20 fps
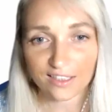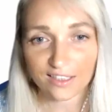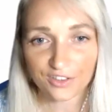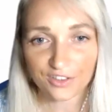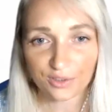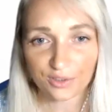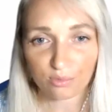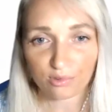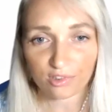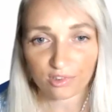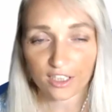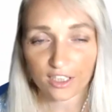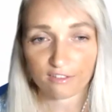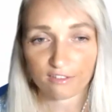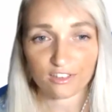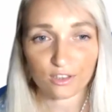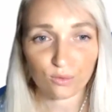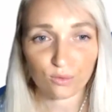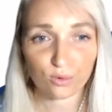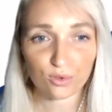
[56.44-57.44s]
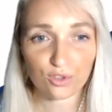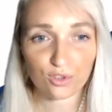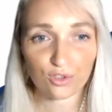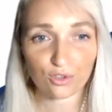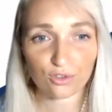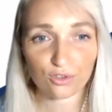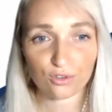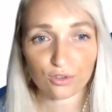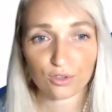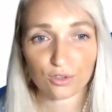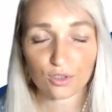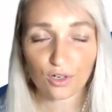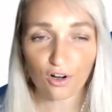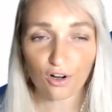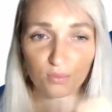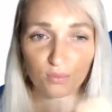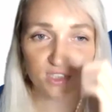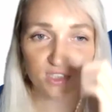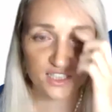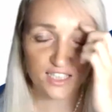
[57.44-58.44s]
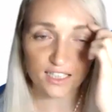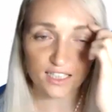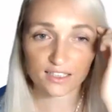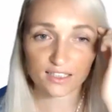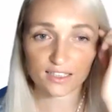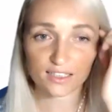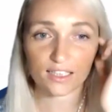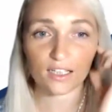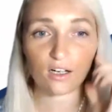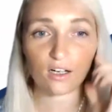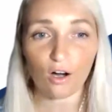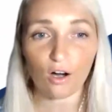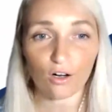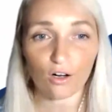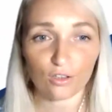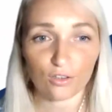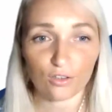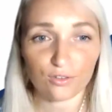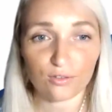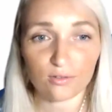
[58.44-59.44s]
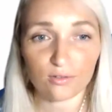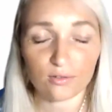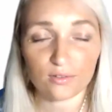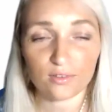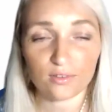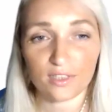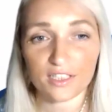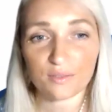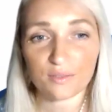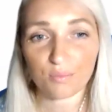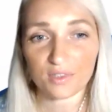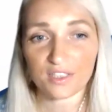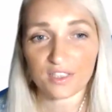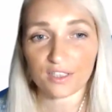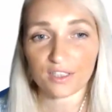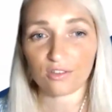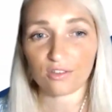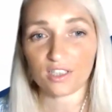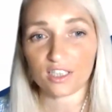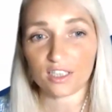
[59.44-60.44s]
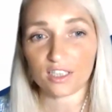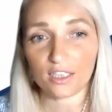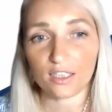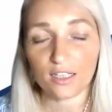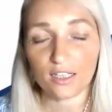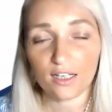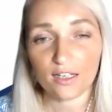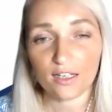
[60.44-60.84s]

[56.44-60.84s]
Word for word: Anzhela Baranova, would you comment anything on this particular